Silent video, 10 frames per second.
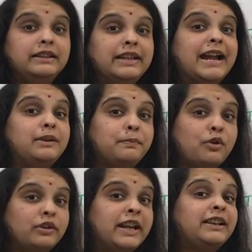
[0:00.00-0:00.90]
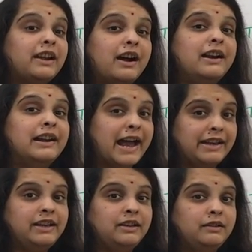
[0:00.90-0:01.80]
that protect our
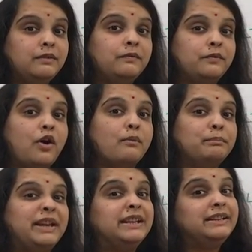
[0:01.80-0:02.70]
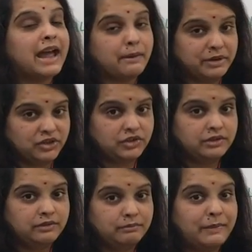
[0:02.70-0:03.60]
lining from being
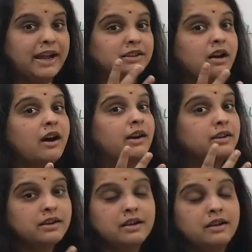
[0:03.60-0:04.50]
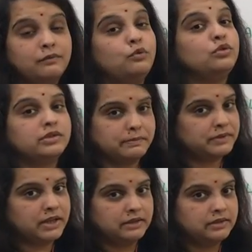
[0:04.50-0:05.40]
damaged by the hard food
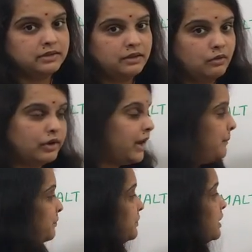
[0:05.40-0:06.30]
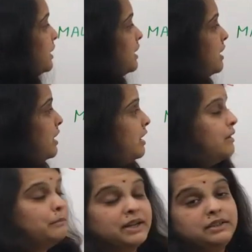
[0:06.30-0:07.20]
substance. Okay,
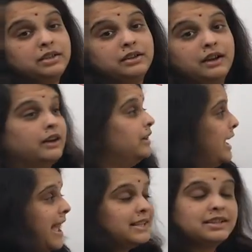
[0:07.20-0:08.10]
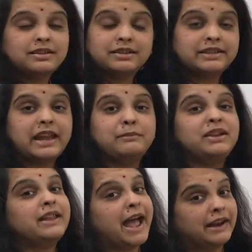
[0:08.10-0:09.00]
but as same
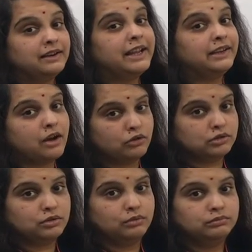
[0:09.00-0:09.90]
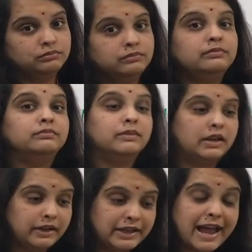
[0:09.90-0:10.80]
in anal area also,
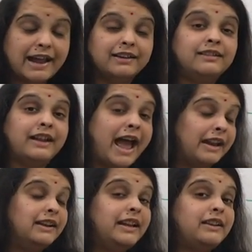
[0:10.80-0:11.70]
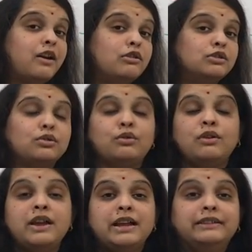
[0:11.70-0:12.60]
in anal area
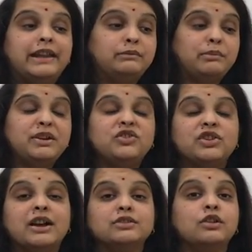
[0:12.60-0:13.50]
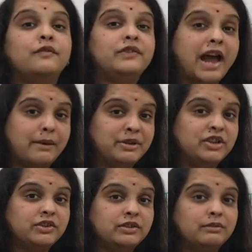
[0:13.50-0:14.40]
also there may be a chance of
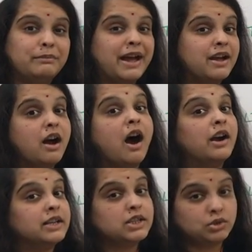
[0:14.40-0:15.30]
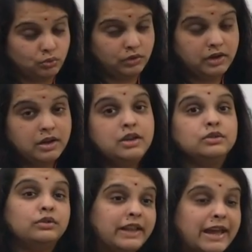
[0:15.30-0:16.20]
damage by hard stool.
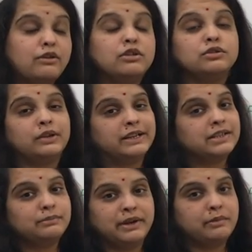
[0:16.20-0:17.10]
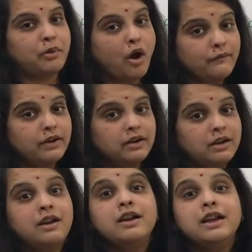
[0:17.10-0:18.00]
So there also it is made up of
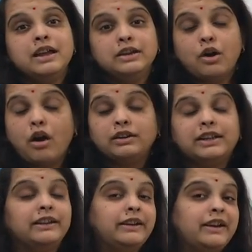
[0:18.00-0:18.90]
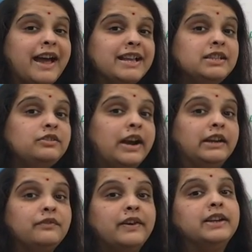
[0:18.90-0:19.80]
non-keratinized
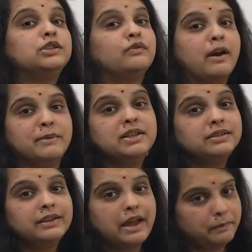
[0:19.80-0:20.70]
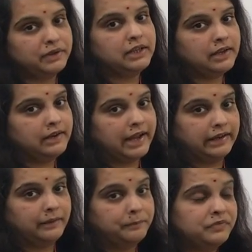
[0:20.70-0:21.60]
stratified squamous epithelial
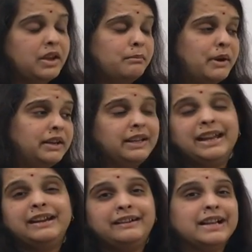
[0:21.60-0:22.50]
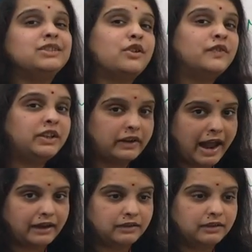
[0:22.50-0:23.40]
lining. But in rest of the
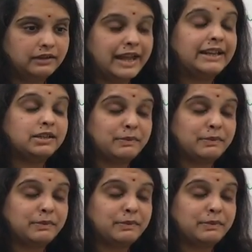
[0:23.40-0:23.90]
tract, like